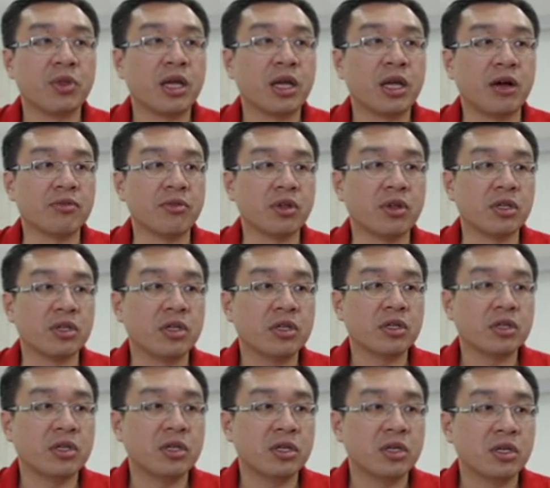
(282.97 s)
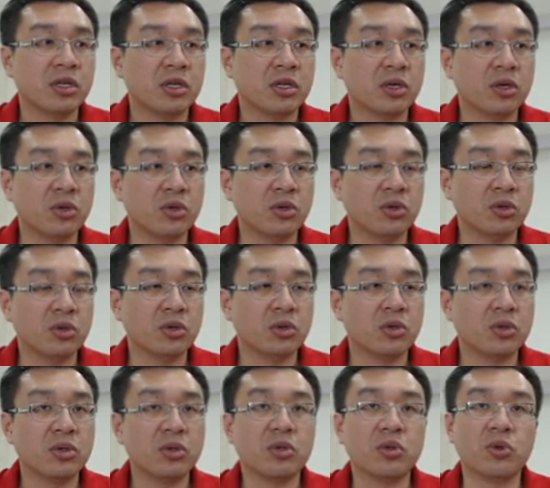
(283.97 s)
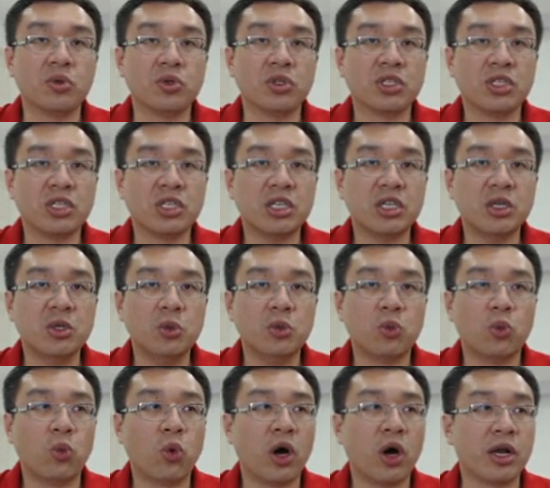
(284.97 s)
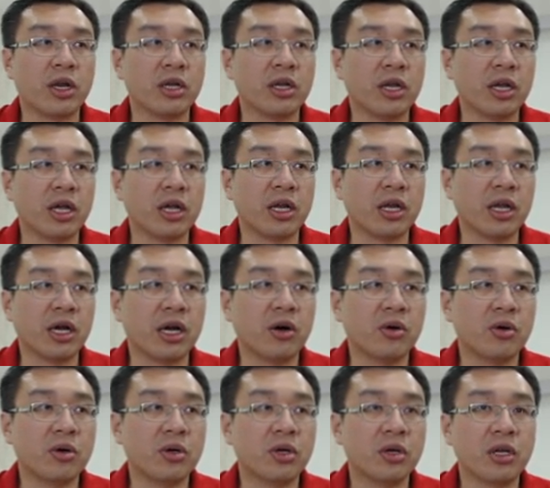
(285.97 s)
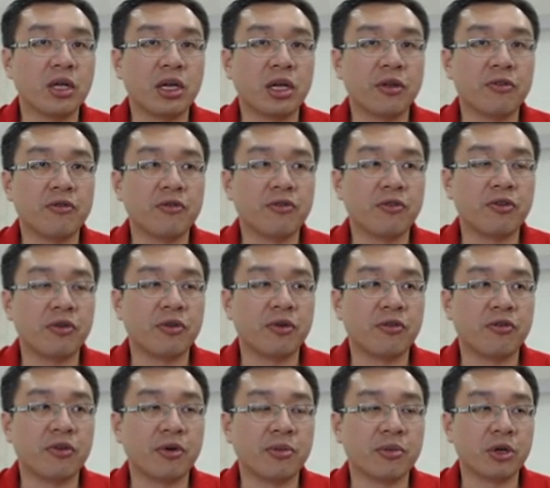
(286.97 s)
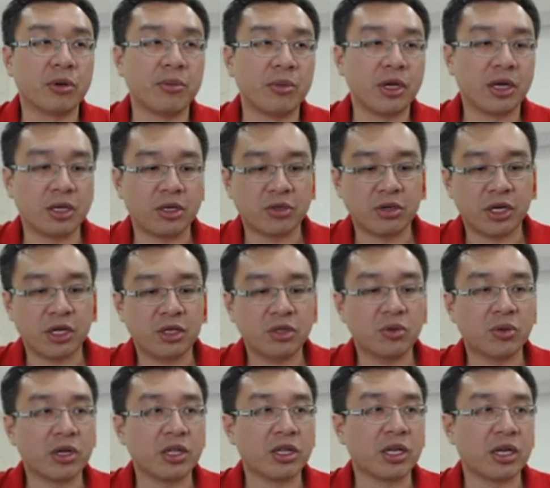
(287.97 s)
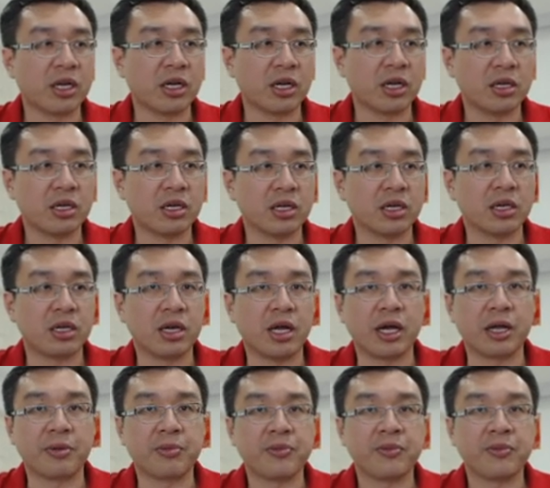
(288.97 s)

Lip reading: After this, rook to c1, and now a4 from the black, trying to attack the knight.